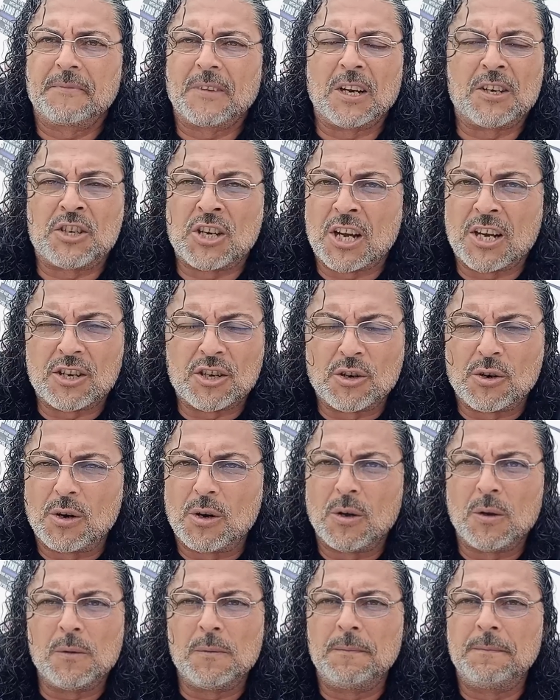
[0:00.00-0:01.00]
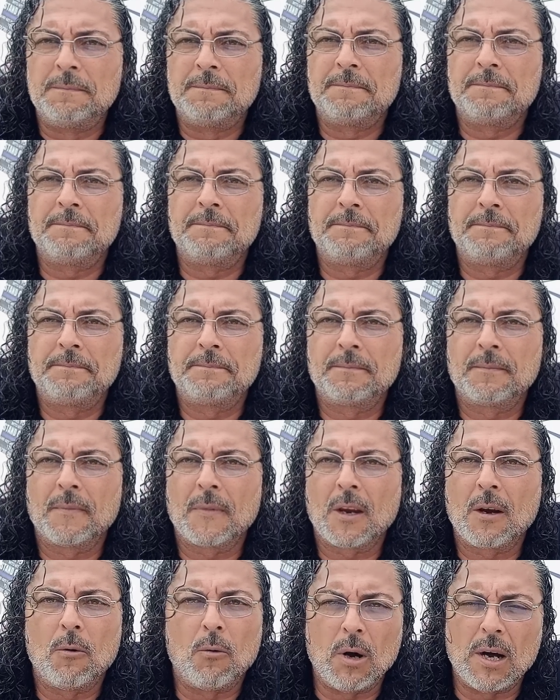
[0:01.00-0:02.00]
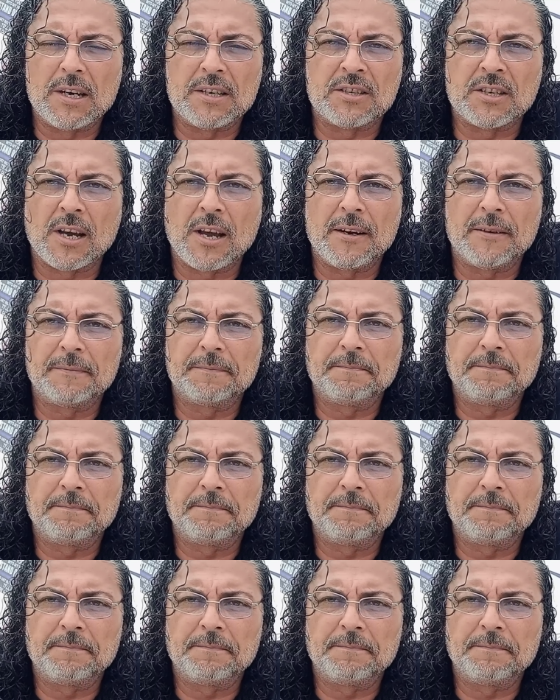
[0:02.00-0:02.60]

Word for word: a 10 year old? Why is that?